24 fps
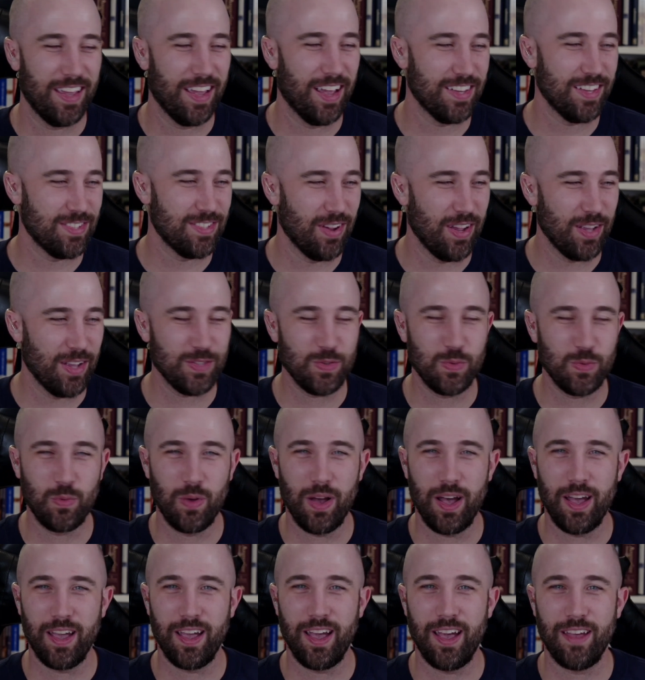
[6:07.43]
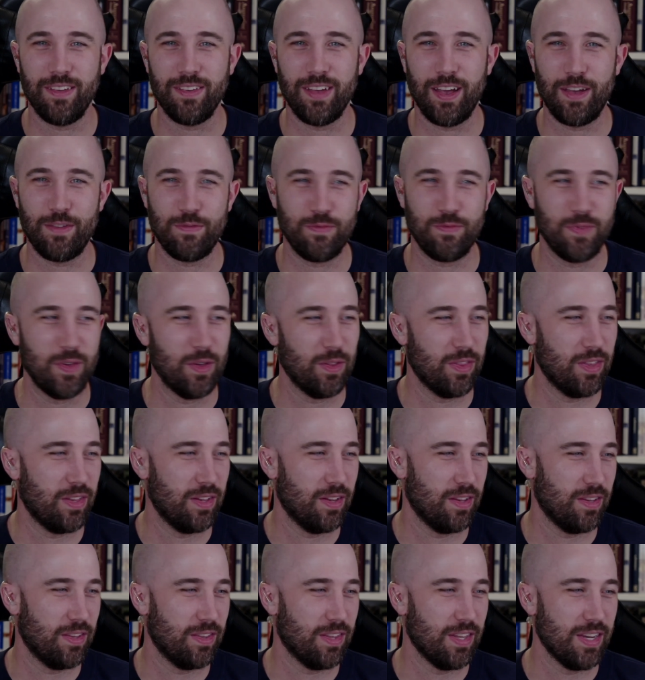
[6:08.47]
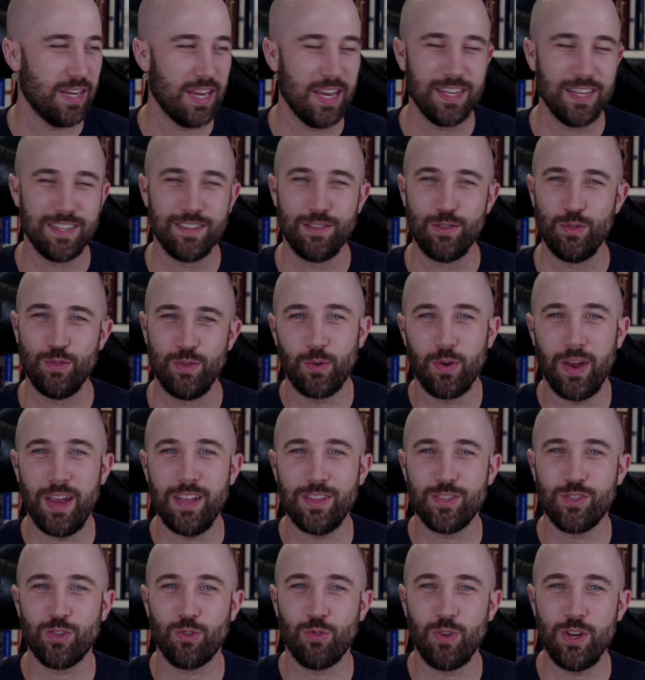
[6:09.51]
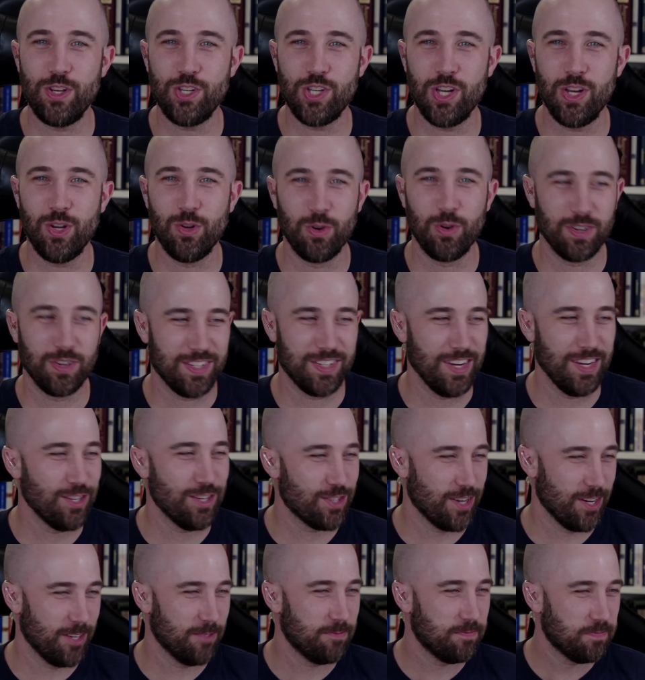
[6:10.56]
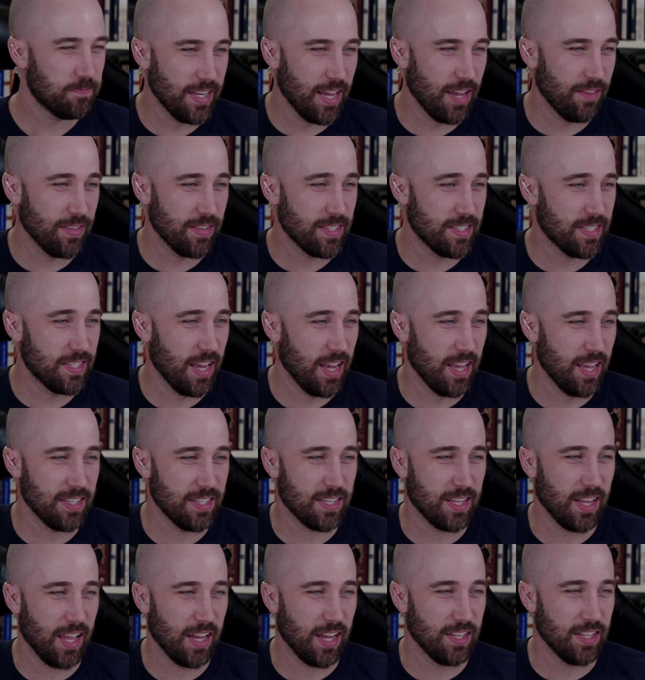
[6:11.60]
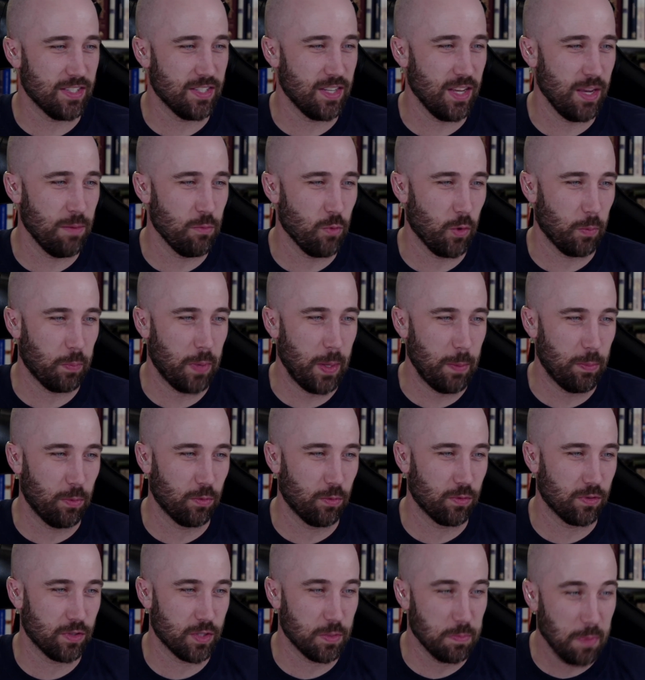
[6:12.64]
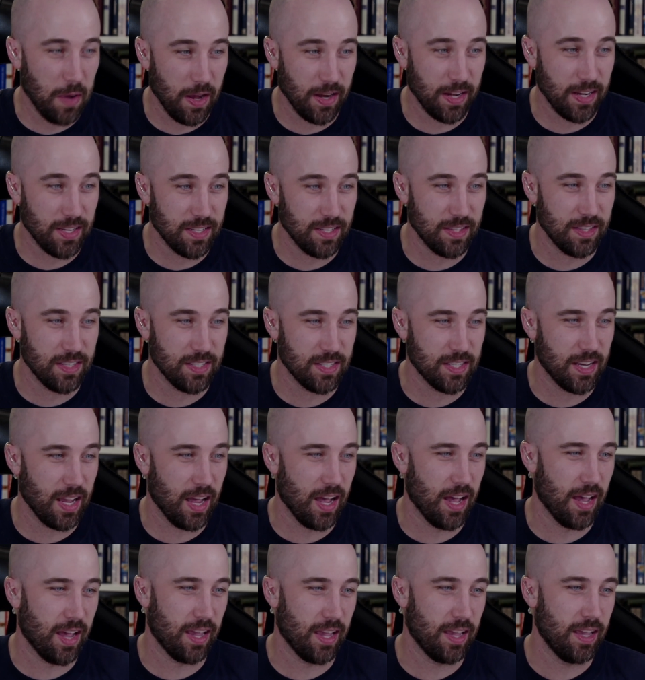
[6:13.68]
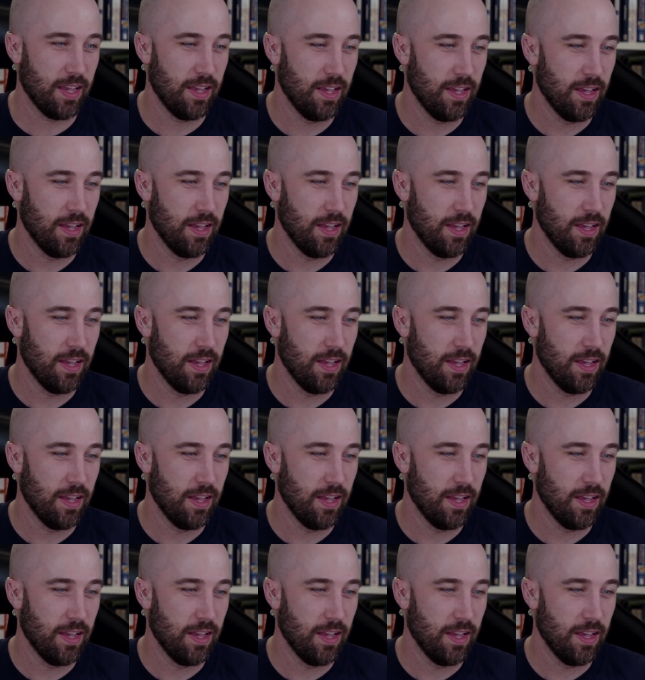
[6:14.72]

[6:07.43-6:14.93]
So hence why I feel the need to create screeching or teaching. David says, glad to see more people responding to this guy.